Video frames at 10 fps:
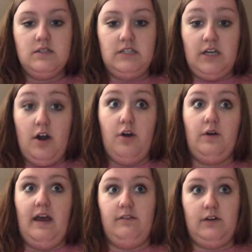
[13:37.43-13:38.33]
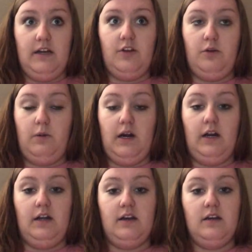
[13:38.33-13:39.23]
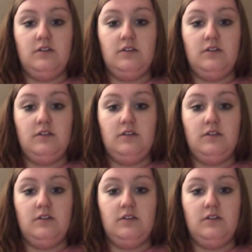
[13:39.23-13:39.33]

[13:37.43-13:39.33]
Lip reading: decode every other word